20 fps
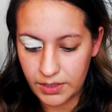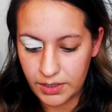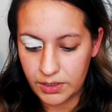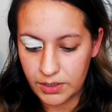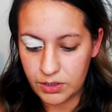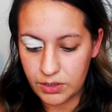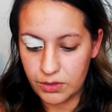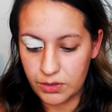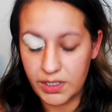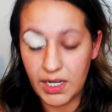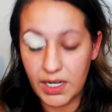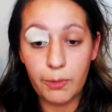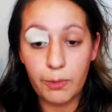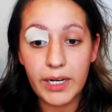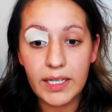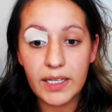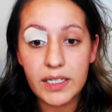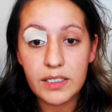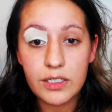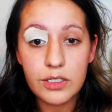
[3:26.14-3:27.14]
So yeah, what I
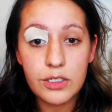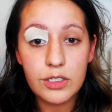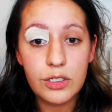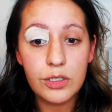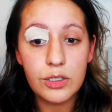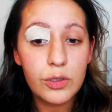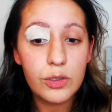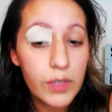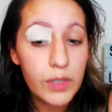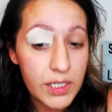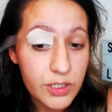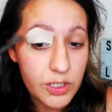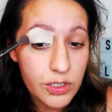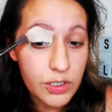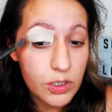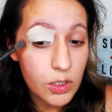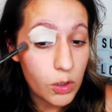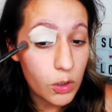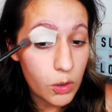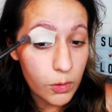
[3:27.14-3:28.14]
like to do is just
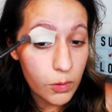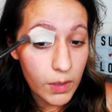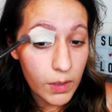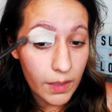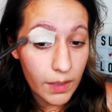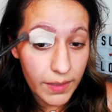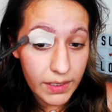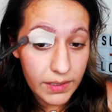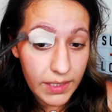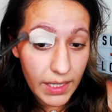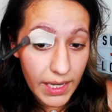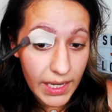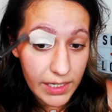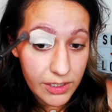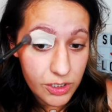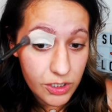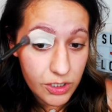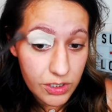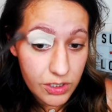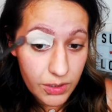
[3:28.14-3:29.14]
go around like the
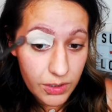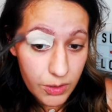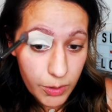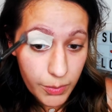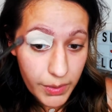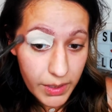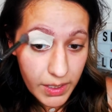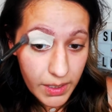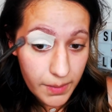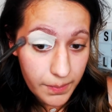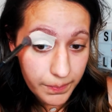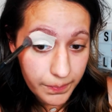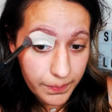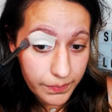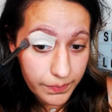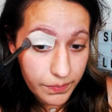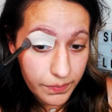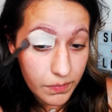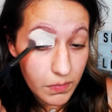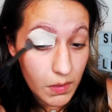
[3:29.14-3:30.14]
edges a little bit
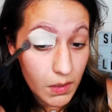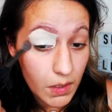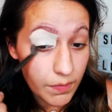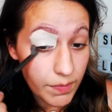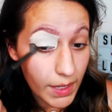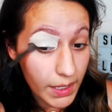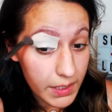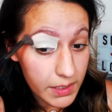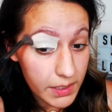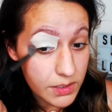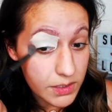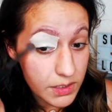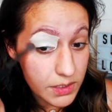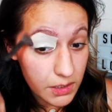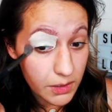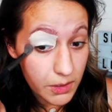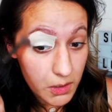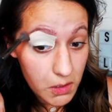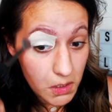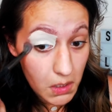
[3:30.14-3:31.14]
of that
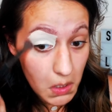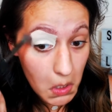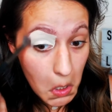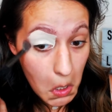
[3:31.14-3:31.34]
concealer